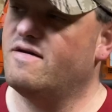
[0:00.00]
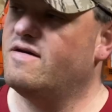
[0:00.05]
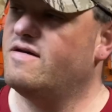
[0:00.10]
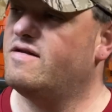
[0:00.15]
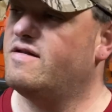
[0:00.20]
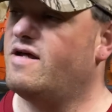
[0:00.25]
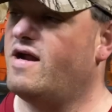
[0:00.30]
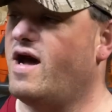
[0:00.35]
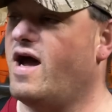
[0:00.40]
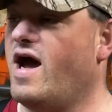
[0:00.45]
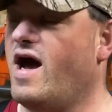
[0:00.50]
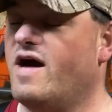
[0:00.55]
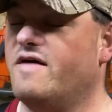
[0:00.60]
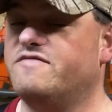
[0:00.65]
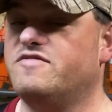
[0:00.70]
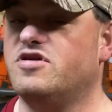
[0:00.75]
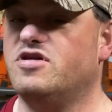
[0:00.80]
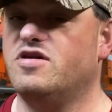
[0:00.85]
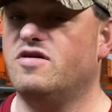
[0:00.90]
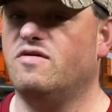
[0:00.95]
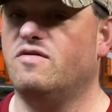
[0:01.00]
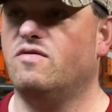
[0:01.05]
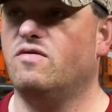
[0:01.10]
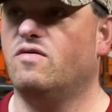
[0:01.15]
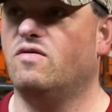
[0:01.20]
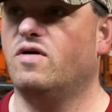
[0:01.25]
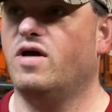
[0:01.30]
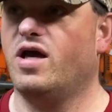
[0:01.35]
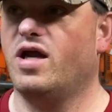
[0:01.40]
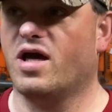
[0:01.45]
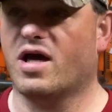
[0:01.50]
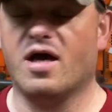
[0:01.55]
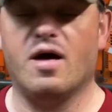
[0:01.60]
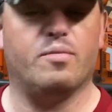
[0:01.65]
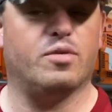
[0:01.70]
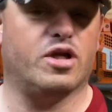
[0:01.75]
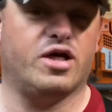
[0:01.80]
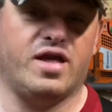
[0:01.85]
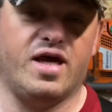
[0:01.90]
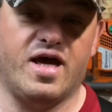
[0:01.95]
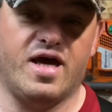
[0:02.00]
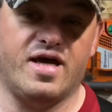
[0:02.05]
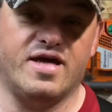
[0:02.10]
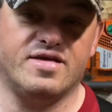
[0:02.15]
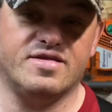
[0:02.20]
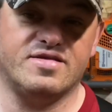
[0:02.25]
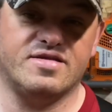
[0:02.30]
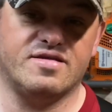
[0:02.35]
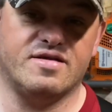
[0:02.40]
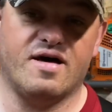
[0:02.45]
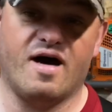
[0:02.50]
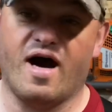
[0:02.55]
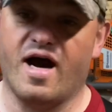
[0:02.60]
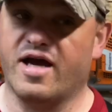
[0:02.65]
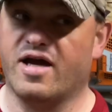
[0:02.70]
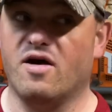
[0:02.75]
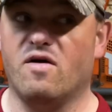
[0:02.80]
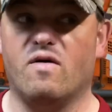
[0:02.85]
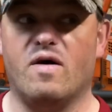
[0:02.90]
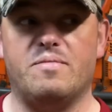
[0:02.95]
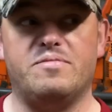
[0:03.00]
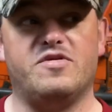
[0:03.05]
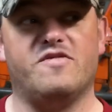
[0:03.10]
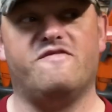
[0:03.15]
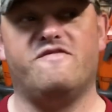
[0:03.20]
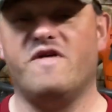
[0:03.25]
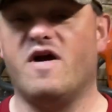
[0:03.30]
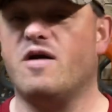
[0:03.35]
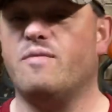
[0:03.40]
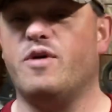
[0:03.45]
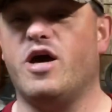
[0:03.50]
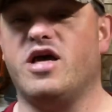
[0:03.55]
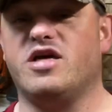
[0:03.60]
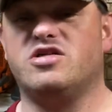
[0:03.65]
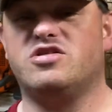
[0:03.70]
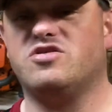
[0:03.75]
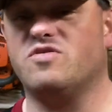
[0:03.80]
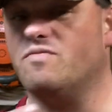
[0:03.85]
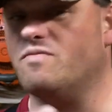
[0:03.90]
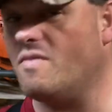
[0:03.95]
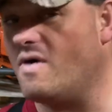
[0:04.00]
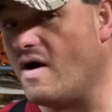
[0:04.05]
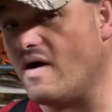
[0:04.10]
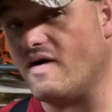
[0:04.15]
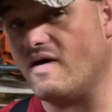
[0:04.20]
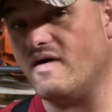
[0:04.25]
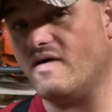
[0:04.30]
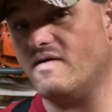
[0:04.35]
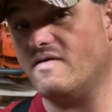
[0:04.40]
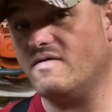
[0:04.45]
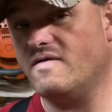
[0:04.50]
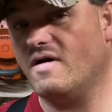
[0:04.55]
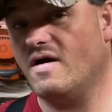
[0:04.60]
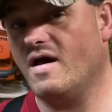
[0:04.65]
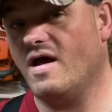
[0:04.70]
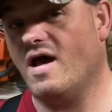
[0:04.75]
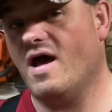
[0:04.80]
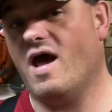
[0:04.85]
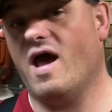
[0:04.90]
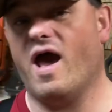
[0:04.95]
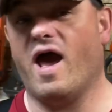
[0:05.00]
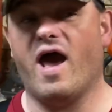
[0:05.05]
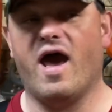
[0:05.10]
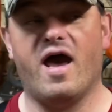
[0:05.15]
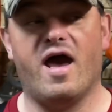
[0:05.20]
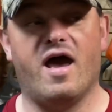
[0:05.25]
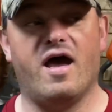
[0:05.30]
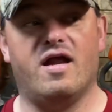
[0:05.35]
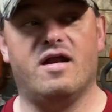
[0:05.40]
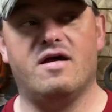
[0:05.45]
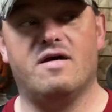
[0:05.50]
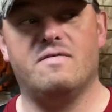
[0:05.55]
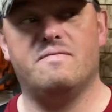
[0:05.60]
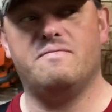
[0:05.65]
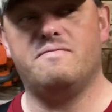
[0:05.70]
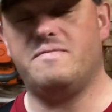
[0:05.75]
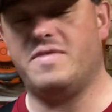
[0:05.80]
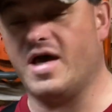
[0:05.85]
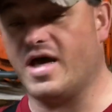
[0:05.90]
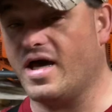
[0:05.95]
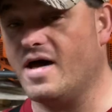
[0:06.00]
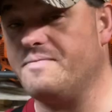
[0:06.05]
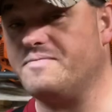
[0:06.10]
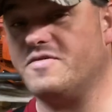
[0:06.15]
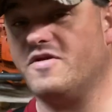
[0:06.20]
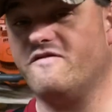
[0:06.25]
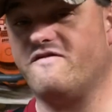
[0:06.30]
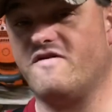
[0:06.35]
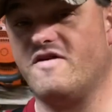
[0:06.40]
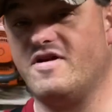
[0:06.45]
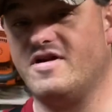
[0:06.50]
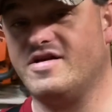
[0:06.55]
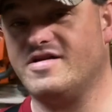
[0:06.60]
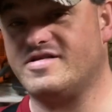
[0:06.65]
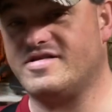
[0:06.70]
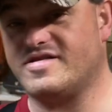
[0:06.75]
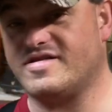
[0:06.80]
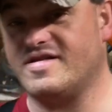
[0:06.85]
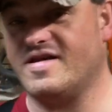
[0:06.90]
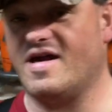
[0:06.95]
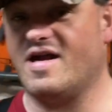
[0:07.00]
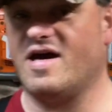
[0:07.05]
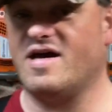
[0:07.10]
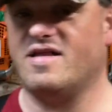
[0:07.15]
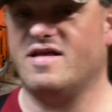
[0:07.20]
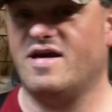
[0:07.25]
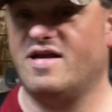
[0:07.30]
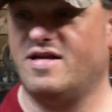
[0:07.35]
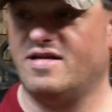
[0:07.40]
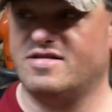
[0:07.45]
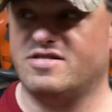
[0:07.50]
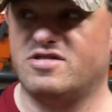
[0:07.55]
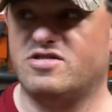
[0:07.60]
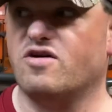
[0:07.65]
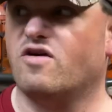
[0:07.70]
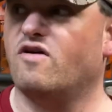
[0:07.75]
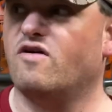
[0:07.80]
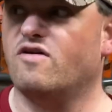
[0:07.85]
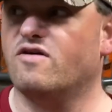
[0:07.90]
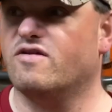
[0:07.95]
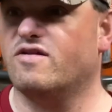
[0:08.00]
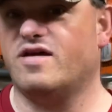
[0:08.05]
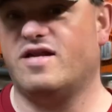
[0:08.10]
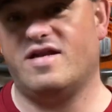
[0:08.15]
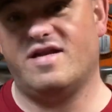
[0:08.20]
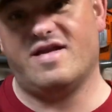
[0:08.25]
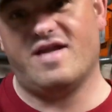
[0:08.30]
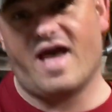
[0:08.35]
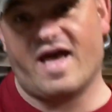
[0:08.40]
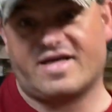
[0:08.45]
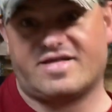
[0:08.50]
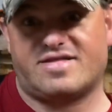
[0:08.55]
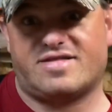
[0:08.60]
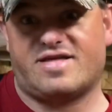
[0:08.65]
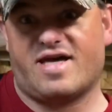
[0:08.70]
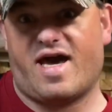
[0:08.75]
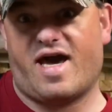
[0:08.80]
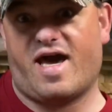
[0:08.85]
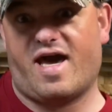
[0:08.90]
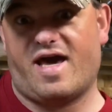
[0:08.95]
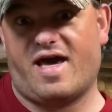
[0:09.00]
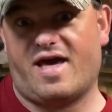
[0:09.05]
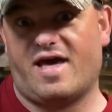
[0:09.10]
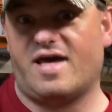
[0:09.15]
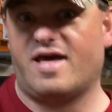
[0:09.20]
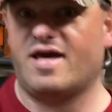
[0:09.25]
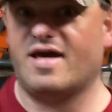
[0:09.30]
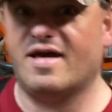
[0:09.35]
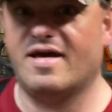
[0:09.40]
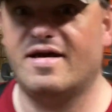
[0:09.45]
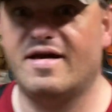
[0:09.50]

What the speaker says: that I have to do in a couple of days. I go up to Fairbanks tomorrow and pick up the furnace that I then install the next day.